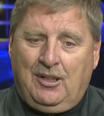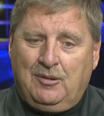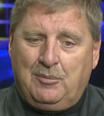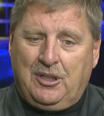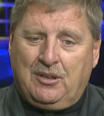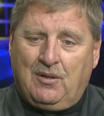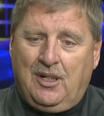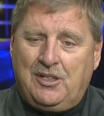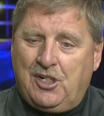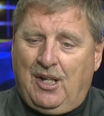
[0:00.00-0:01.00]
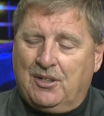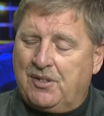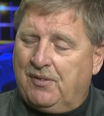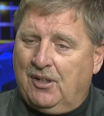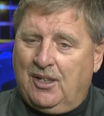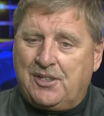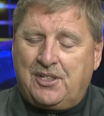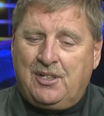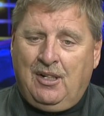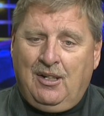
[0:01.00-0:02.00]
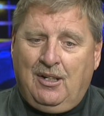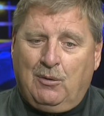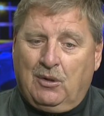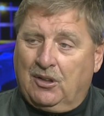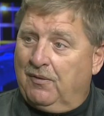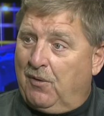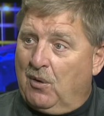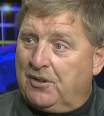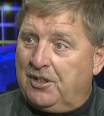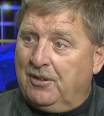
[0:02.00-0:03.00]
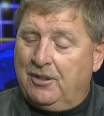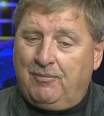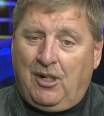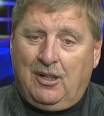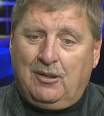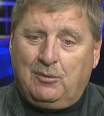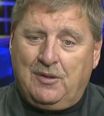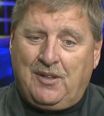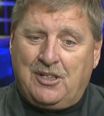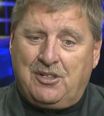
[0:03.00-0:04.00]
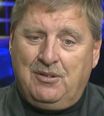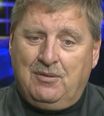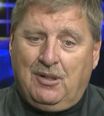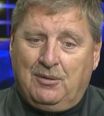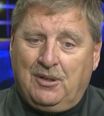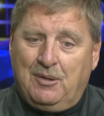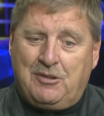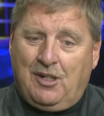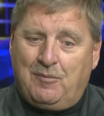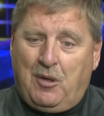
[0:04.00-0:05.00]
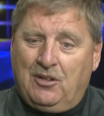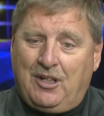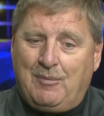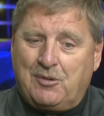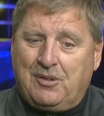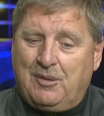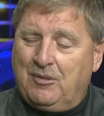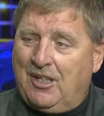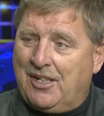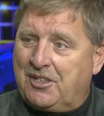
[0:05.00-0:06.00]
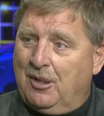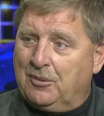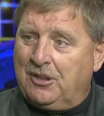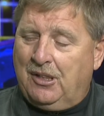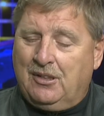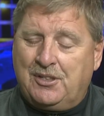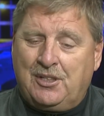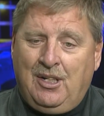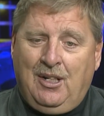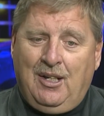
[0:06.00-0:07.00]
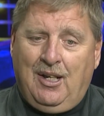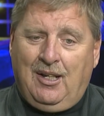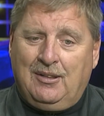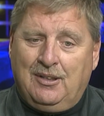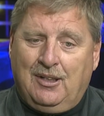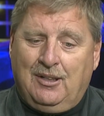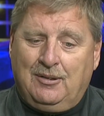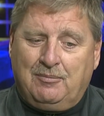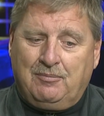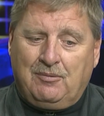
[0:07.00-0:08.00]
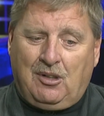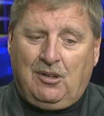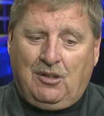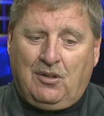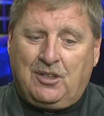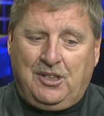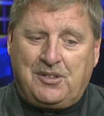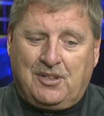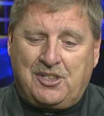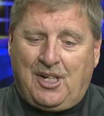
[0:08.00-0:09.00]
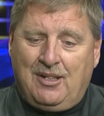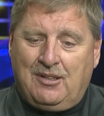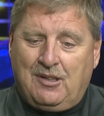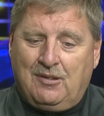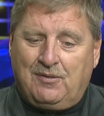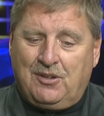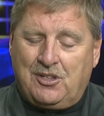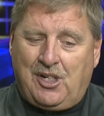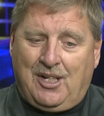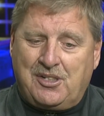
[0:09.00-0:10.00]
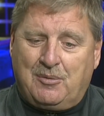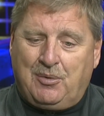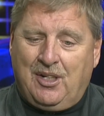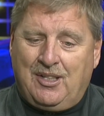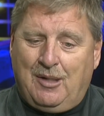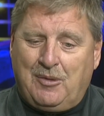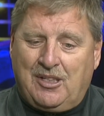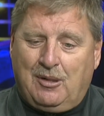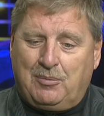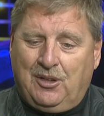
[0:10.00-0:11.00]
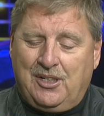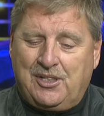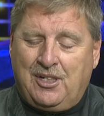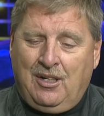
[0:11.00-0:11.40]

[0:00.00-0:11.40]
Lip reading: Be a great challenge for us. We're looking forward to it. We've had 2 really tough ball games with them the last couple of years, and our kids are excited for the chance to play them at their place.